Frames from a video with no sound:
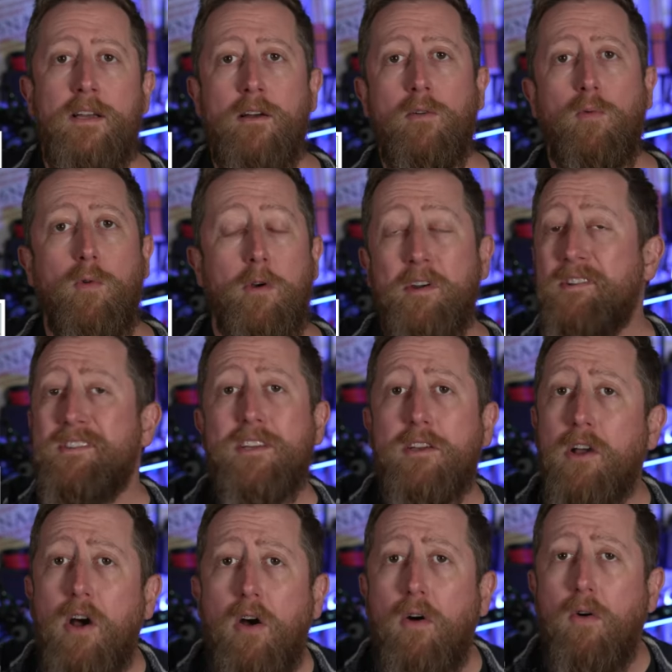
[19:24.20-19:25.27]
Where does it
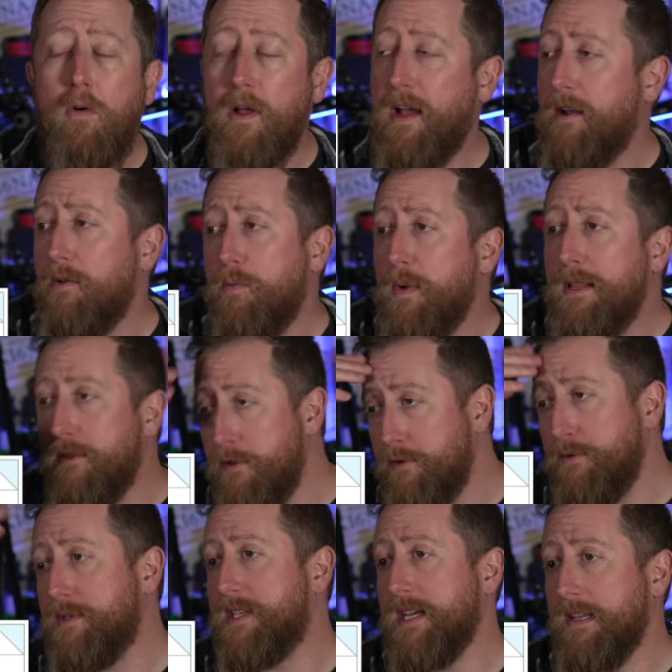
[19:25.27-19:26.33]
go? How did we
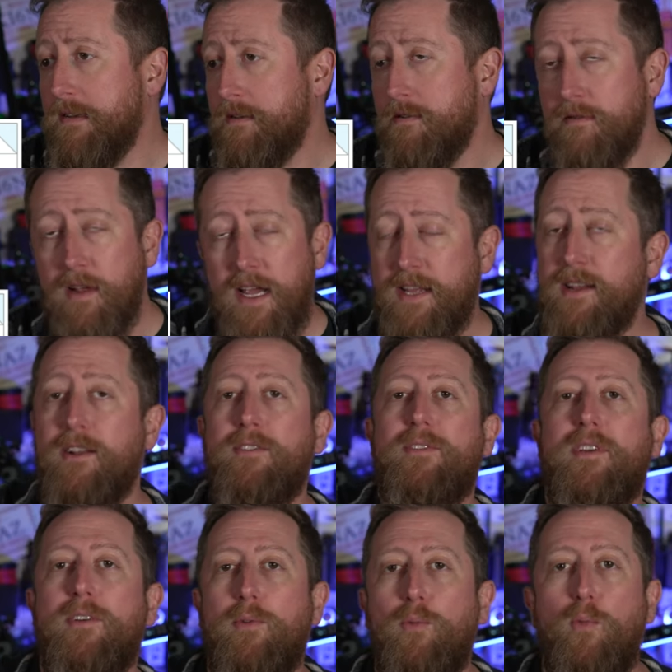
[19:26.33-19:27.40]
lose it? You know,
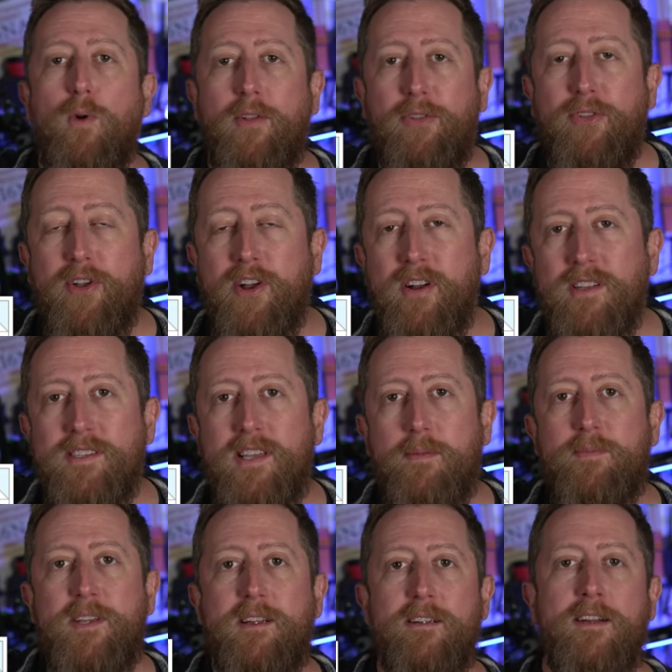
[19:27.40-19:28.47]
what's the
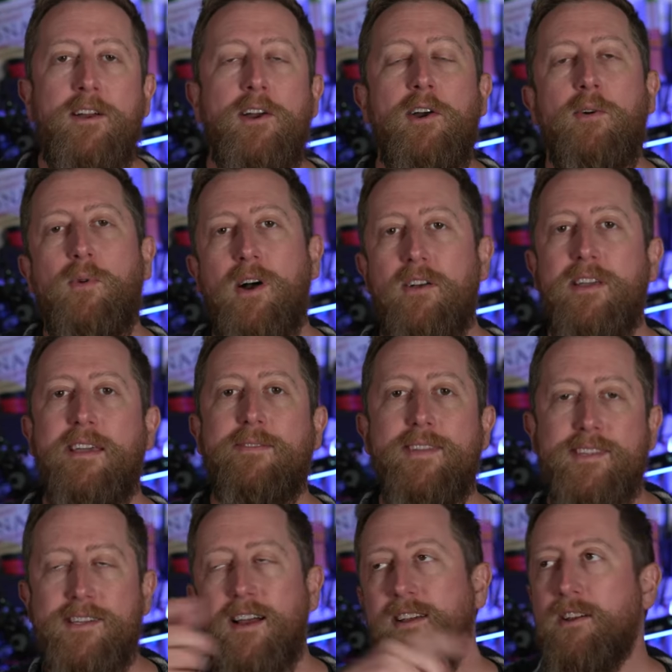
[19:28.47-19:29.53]
concept here? Well, if
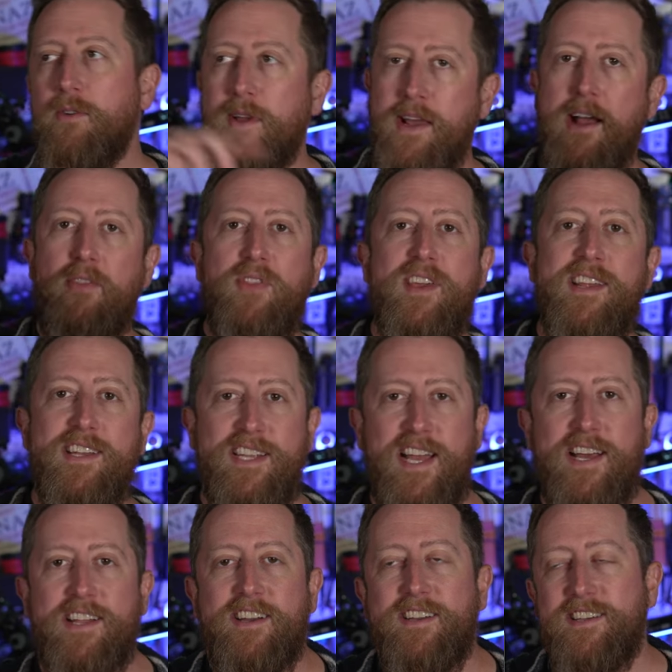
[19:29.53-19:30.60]
it's not going out the
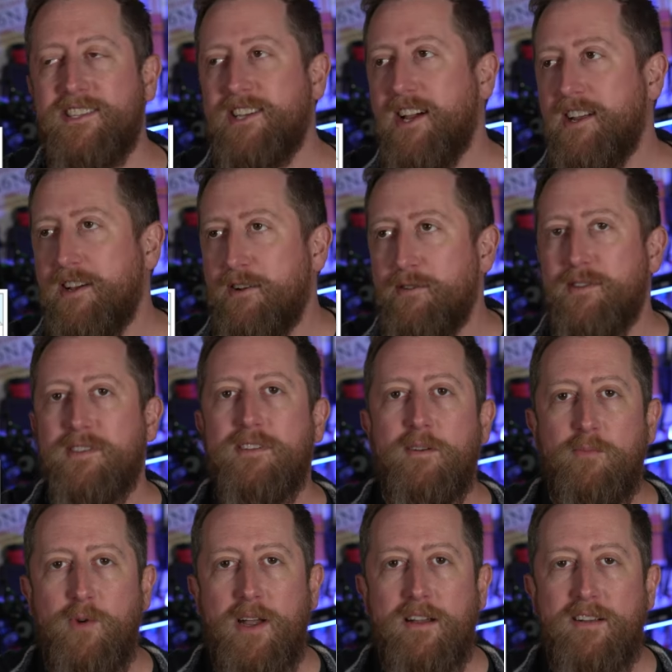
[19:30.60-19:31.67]
antenna, it's got to go
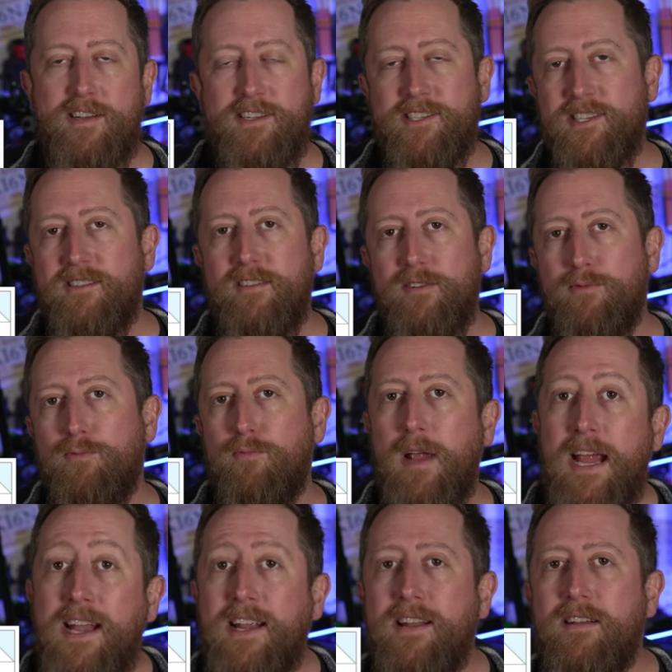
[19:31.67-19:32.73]
somewhere, and it's still
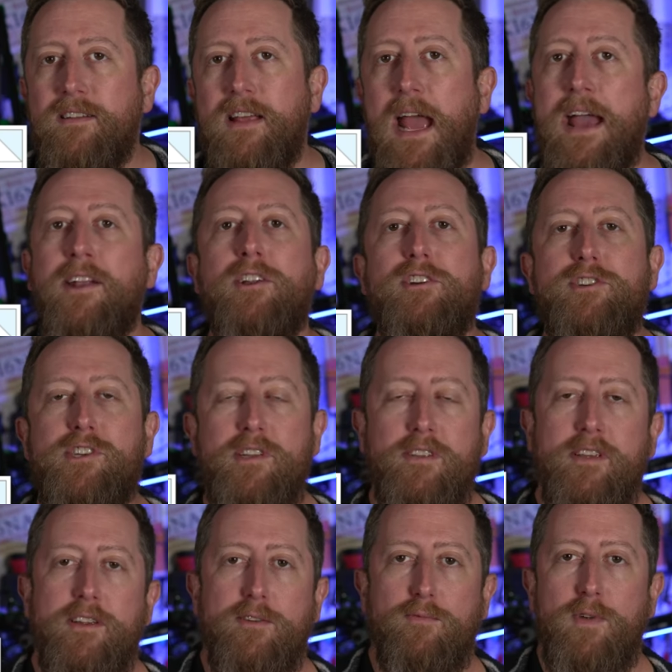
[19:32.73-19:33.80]
radiated energy
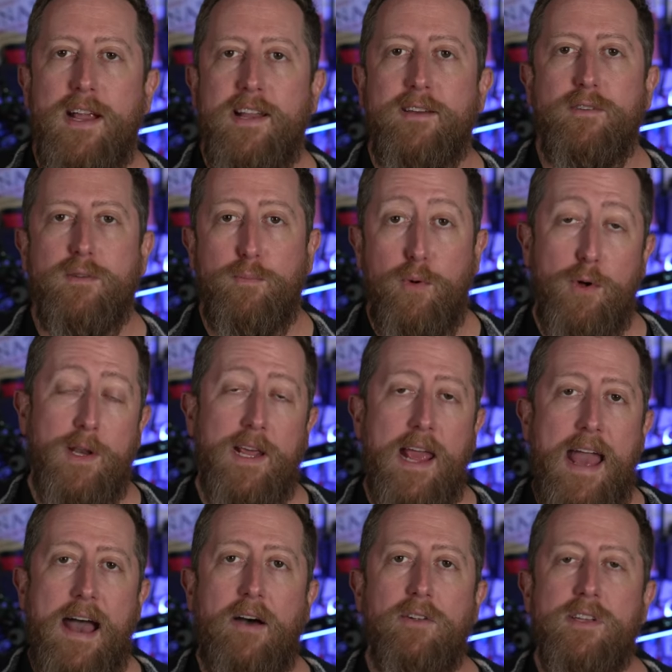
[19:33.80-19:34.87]
that your radio is putting
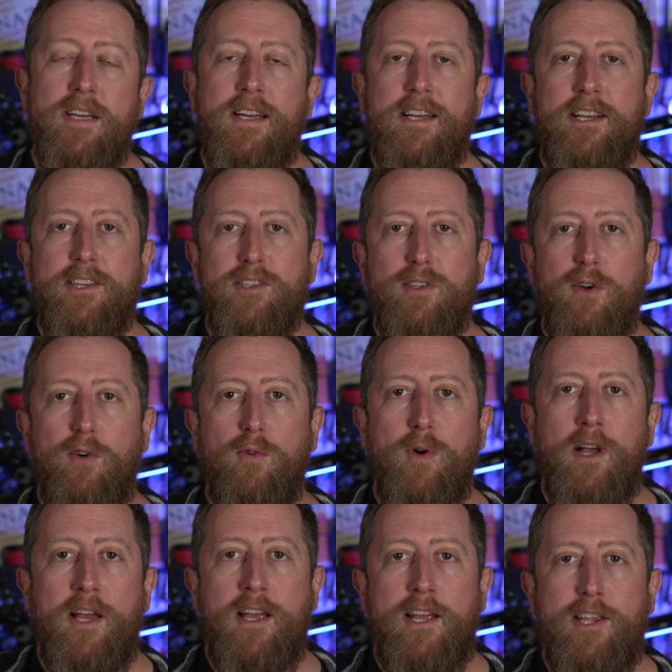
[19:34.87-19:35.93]
out. So
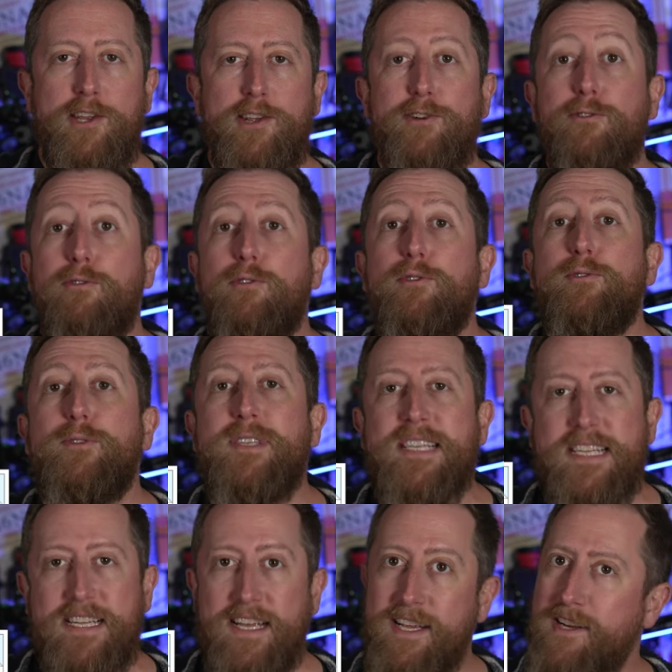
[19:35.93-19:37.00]
you lose
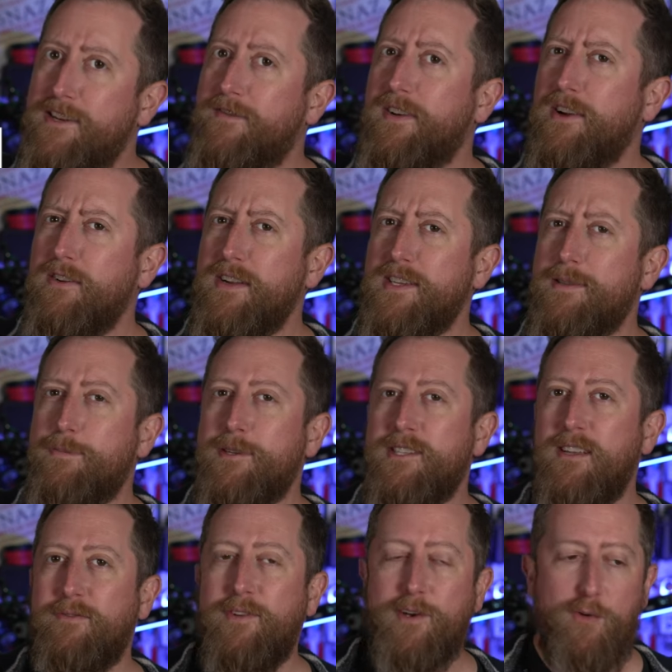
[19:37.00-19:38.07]
it in a very
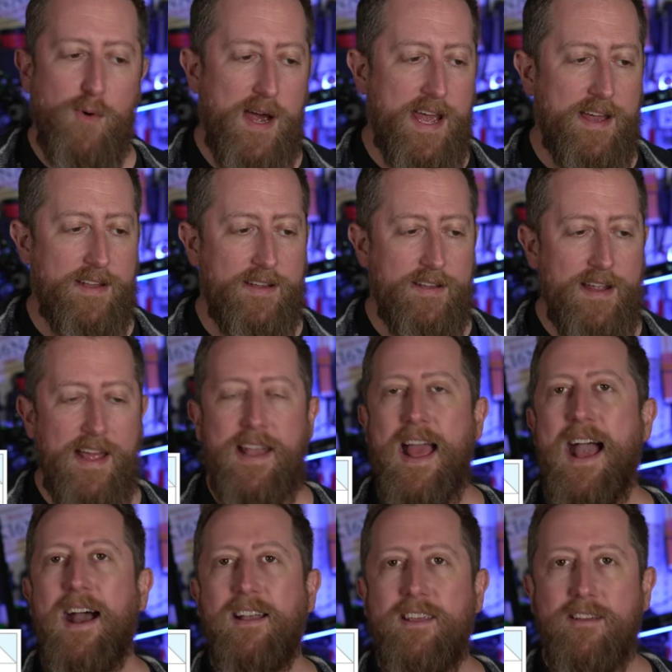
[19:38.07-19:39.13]
specific way. And, and
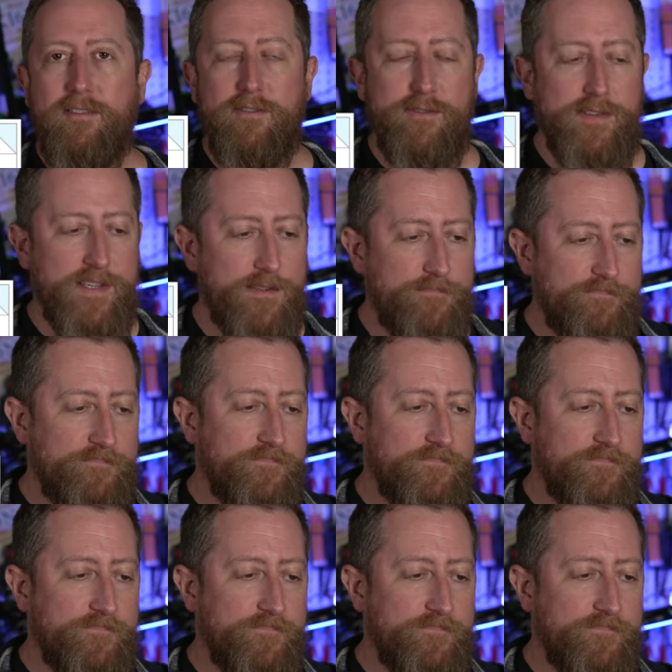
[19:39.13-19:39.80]
how do you lose it?